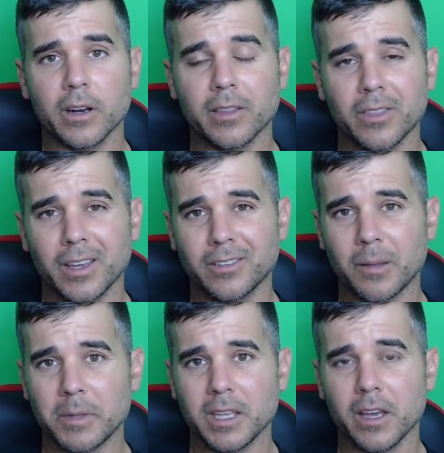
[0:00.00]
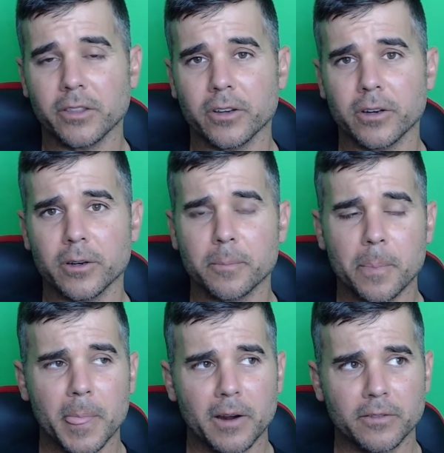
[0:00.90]
I think some of the
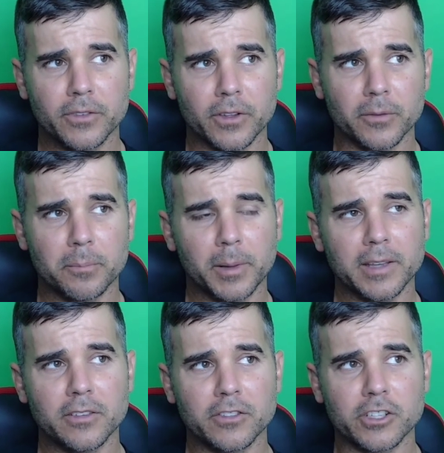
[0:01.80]
places